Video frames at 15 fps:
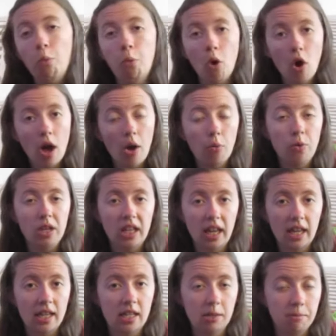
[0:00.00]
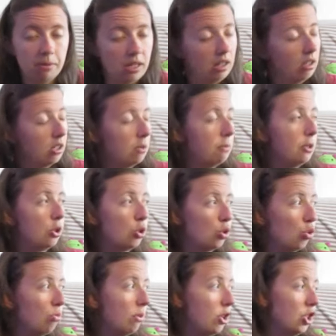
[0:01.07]
What a week it has been. There's been
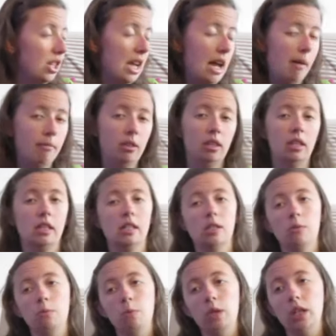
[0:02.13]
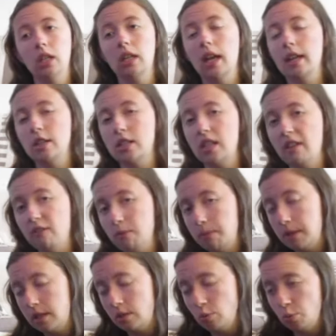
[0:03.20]
so much happening this week. As
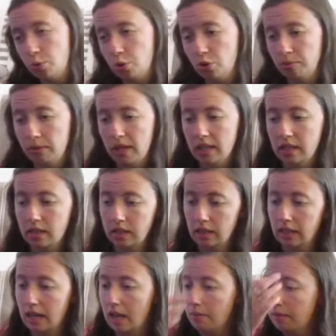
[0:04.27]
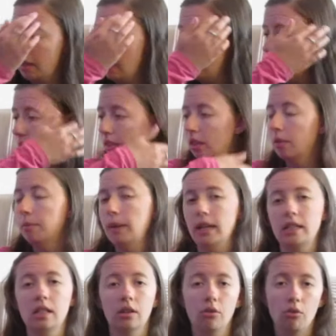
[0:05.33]
everybody knows on my Instagram and everything,
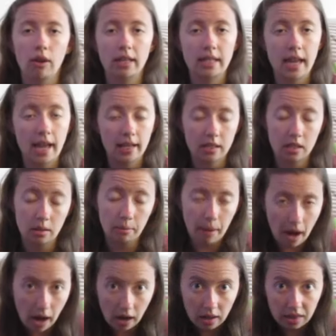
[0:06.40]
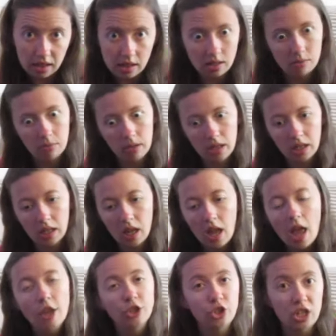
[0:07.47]
Pixie got attacked in the park this week.
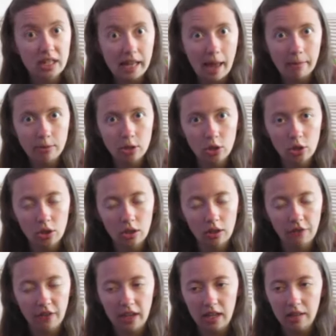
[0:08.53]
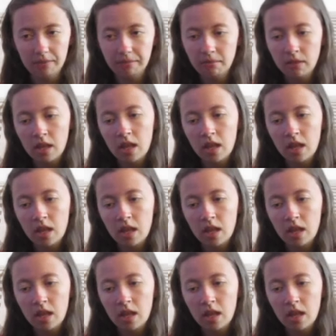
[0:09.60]
She's absolutely fine.